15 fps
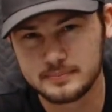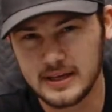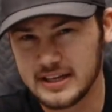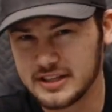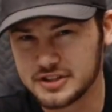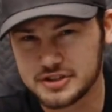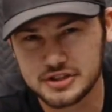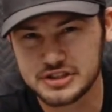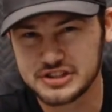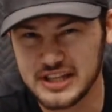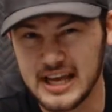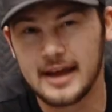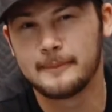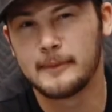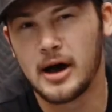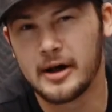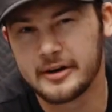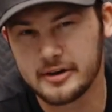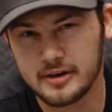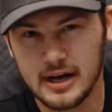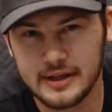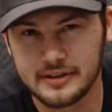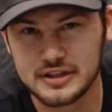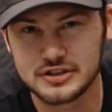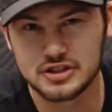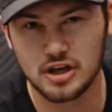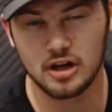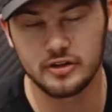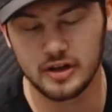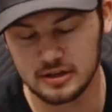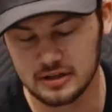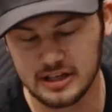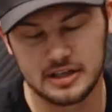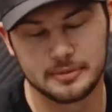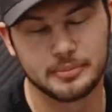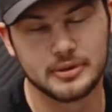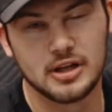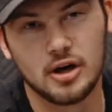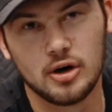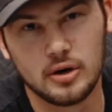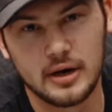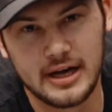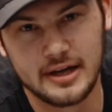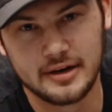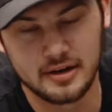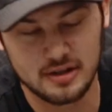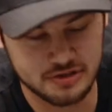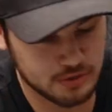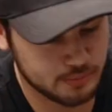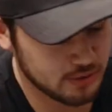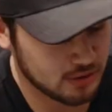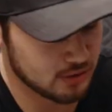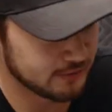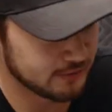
inch stand manager, I think it's called. I'll link it below and also put it